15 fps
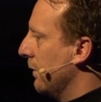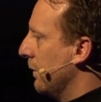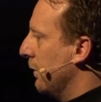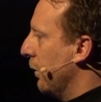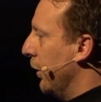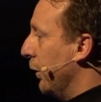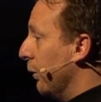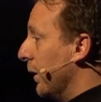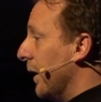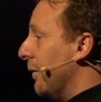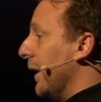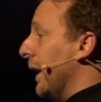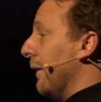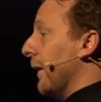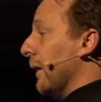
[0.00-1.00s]
Or are you
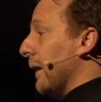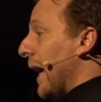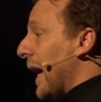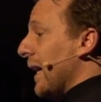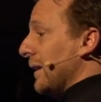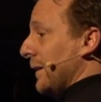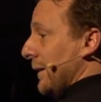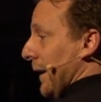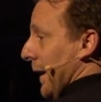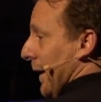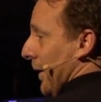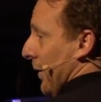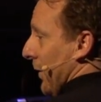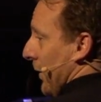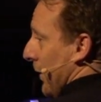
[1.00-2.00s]
living in the last
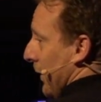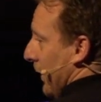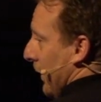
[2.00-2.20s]
days?